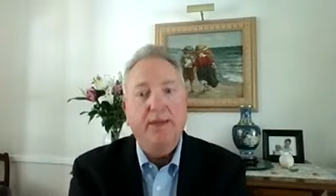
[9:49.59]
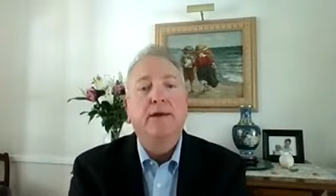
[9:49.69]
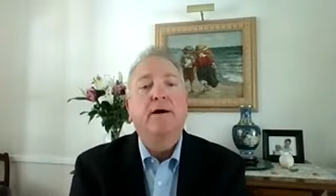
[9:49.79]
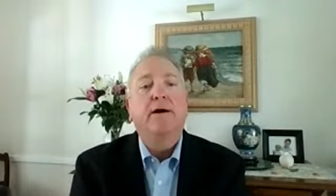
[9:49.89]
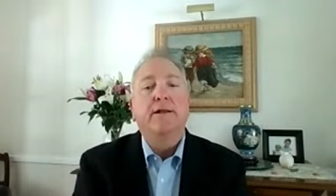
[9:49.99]

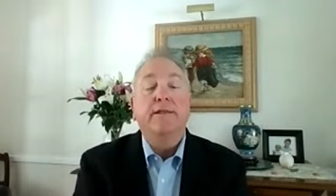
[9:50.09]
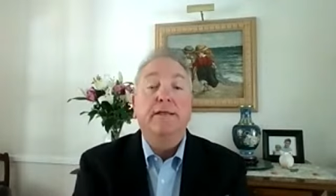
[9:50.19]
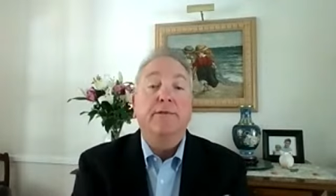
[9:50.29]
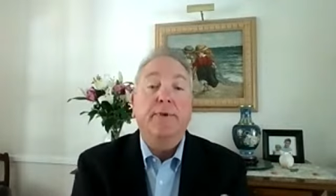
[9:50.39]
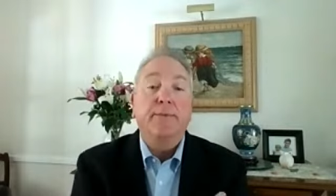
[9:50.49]
Uh,
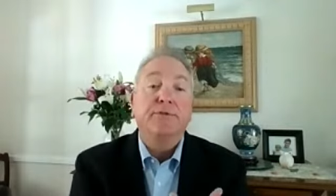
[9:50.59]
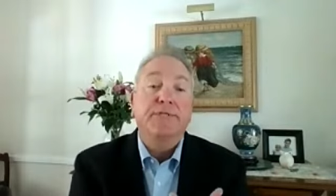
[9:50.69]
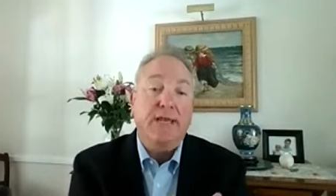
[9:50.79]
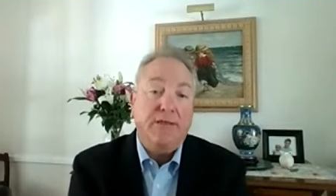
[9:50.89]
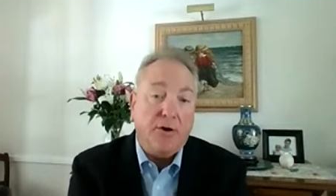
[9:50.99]
it, people
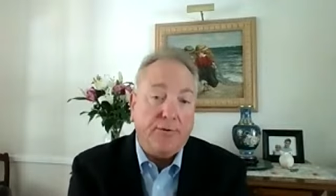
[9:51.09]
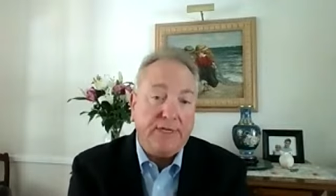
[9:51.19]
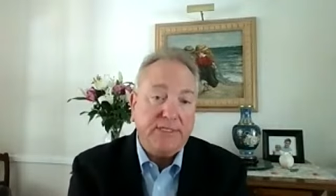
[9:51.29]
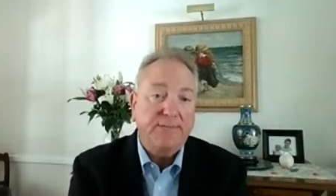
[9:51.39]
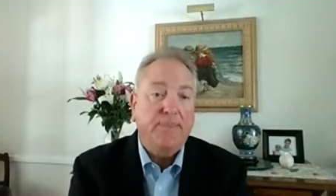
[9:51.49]
take
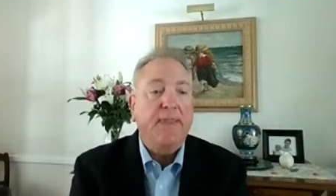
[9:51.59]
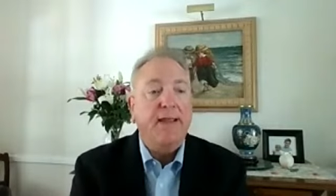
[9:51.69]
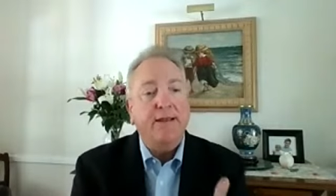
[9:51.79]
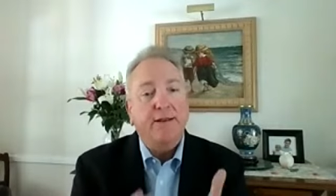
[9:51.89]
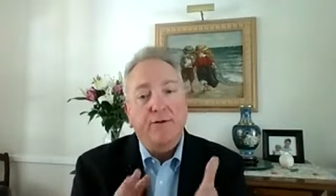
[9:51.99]
notice,
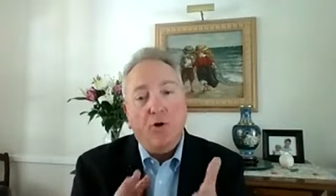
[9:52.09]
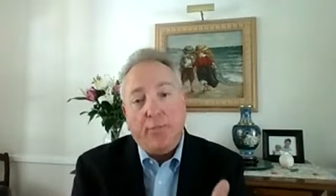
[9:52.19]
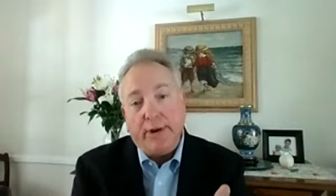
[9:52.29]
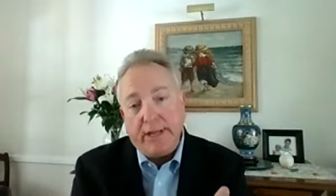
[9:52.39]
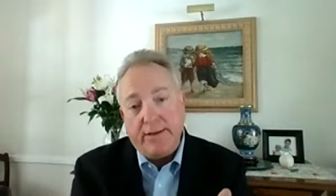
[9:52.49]
and
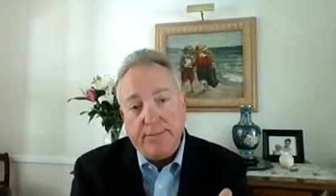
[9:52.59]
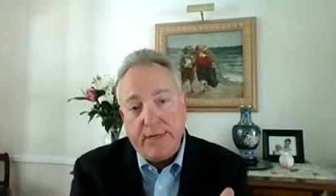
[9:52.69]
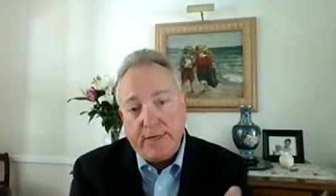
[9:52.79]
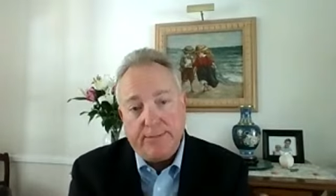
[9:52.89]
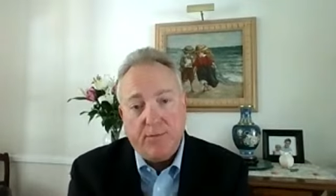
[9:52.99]
nobody in the
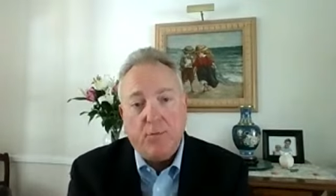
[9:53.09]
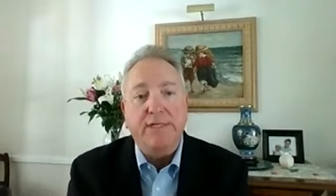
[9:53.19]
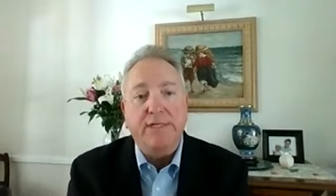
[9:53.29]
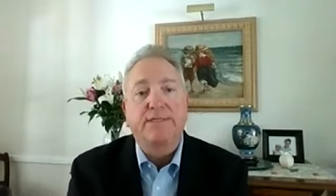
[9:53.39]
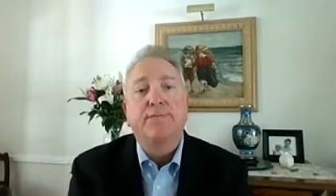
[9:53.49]
media
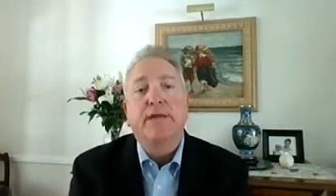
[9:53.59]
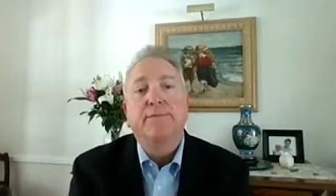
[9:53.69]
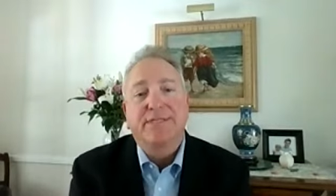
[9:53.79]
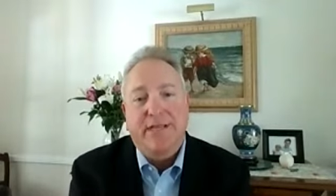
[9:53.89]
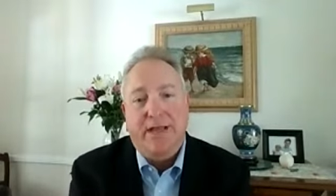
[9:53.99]
wants to make a
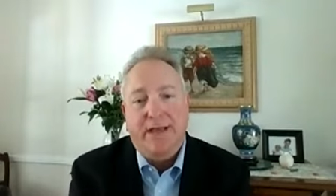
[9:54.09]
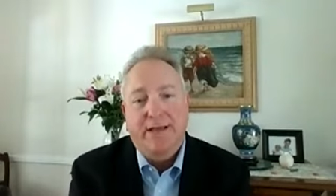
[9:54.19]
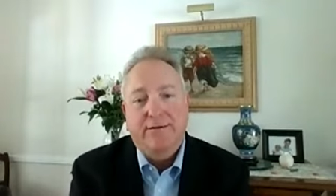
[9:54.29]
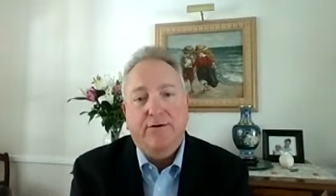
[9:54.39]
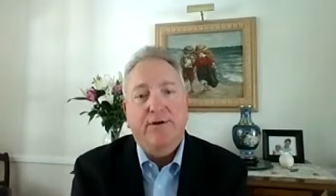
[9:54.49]
mistake.
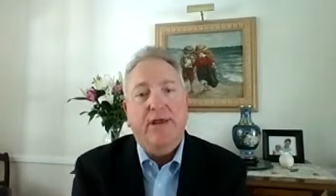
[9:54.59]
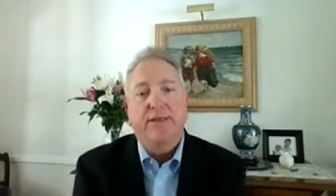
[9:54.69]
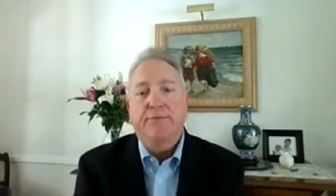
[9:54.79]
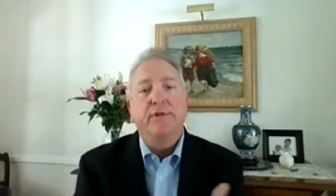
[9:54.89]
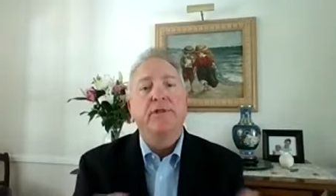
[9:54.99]
Okay,
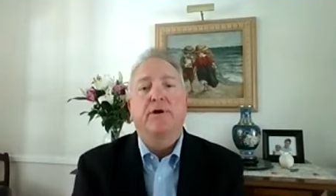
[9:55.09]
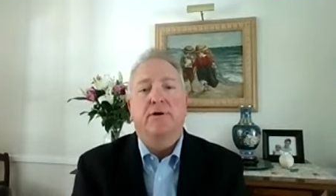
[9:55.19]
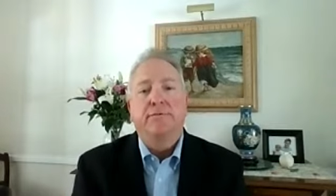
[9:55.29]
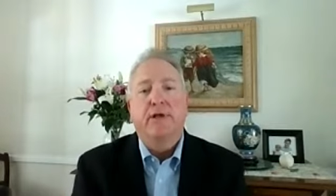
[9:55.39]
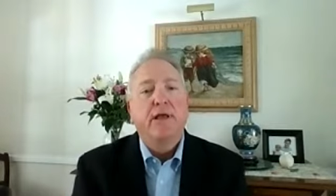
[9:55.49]
they really
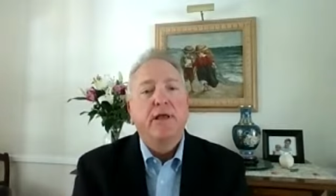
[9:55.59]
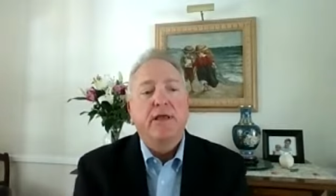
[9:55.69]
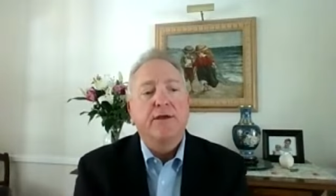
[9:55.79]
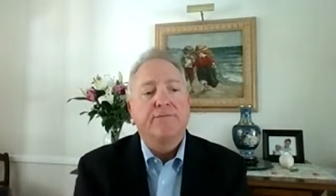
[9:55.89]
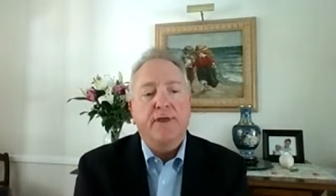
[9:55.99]
don't.
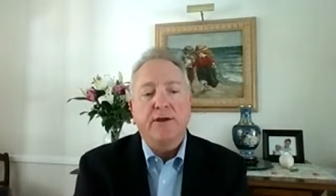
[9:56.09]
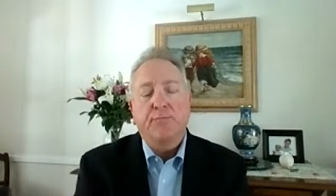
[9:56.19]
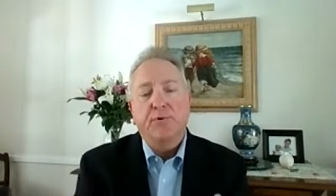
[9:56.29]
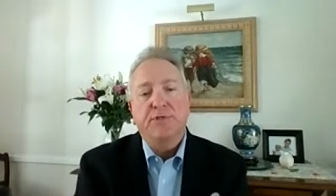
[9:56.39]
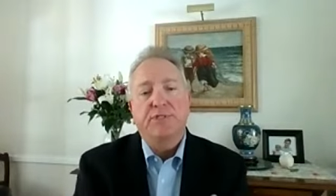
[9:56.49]
If they are
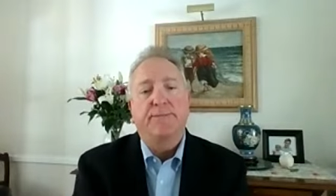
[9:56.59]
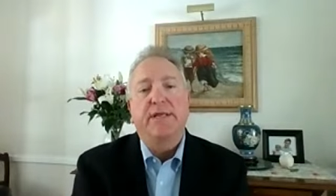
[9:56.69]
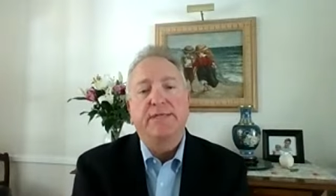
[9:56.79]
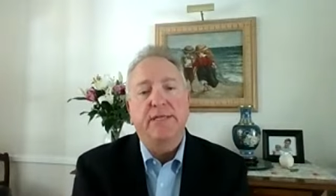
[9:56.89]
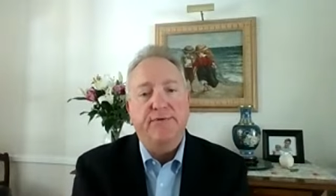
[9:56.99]
going to put somebody
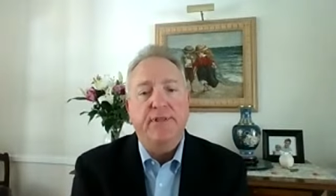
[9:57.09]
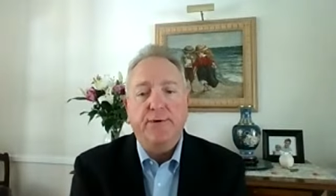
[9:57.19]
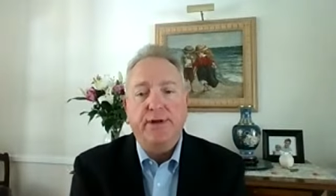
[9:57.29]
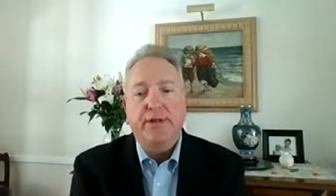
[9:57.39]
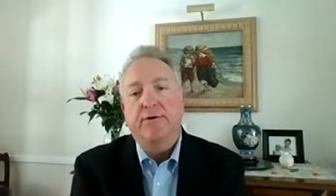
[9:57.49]
on TV, they
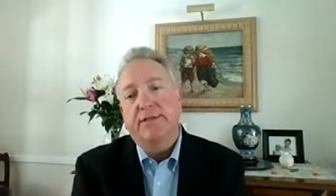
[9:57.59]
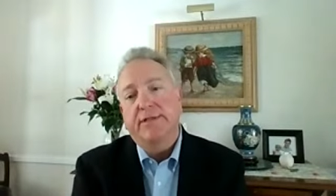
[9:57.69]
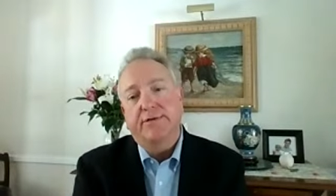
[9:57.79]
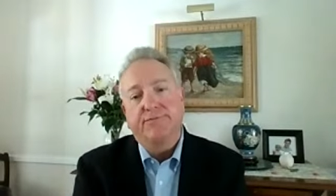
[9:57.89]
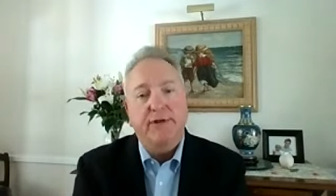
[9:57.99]
want to know
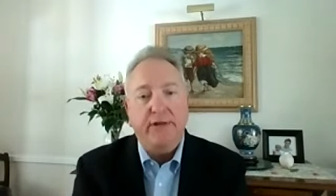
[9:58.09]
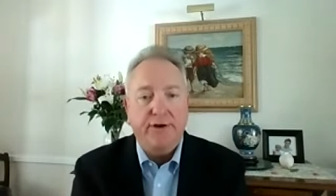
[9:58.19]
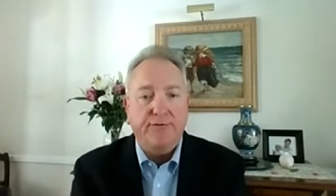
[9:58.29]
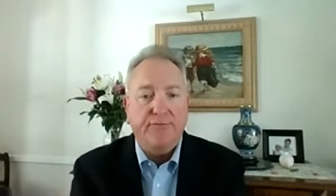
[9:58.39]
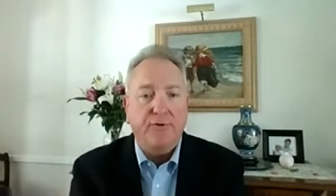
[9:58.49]
that they've done an
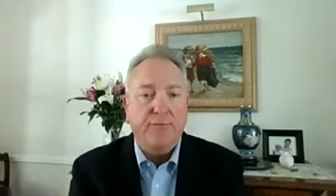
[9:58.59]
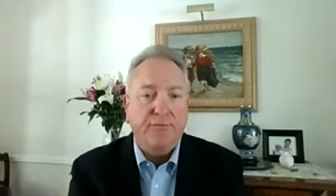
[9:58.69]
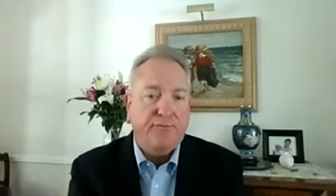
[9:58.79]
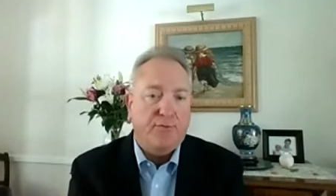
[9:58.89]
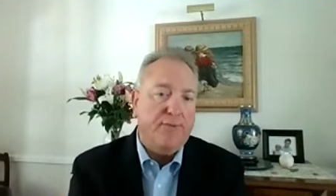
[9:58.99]
interview
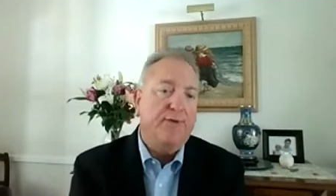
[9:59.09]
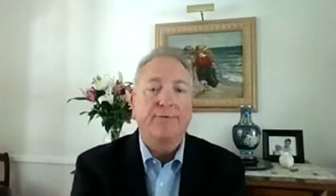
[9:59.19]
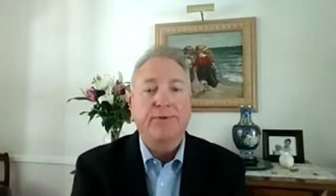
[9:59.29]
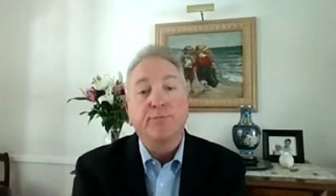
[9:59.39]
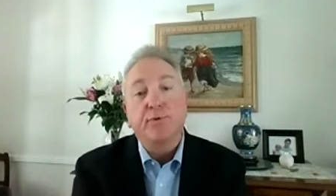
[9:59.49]
before. They don't
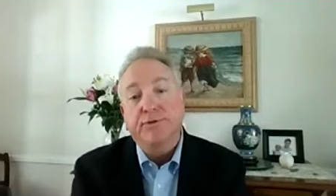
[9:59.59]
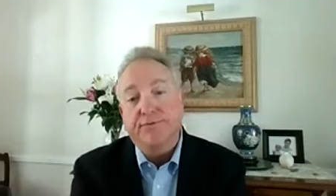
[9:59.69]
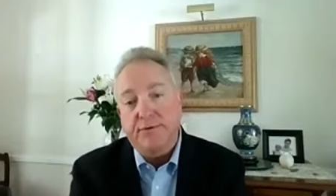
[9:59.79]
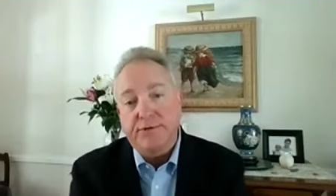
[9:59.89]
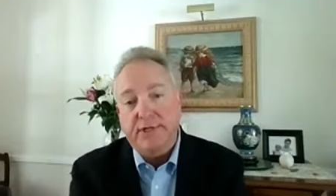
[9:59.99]
want to really put the
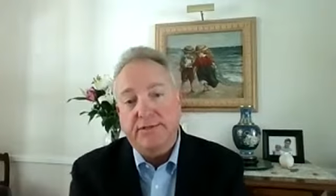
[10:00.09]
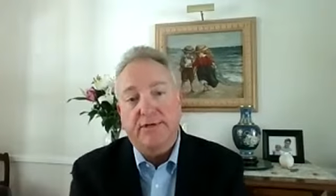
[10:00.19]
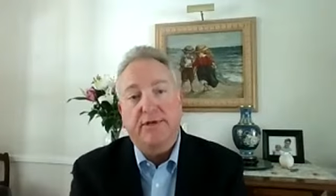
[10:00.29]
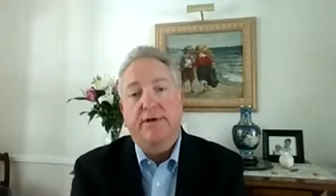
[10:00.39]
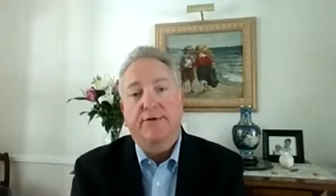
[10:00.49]
first
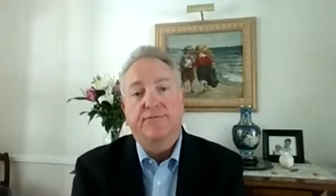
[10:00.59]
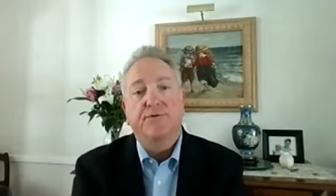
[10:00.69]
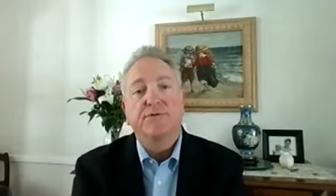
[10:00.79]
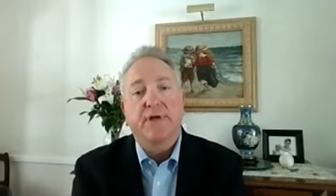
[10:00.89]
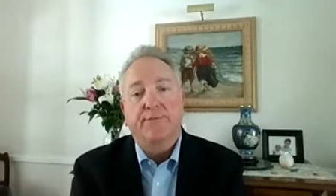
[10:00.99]

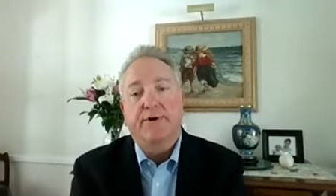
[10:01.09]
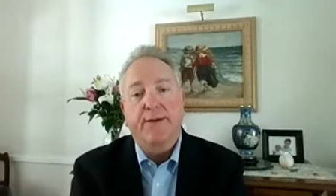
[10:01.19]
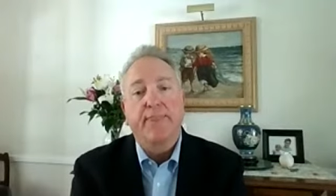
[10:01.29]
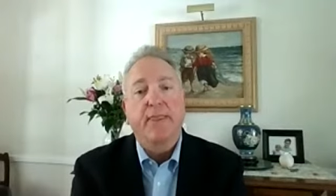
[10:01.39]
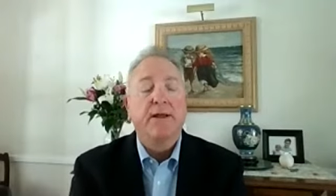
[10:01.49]
first timer on.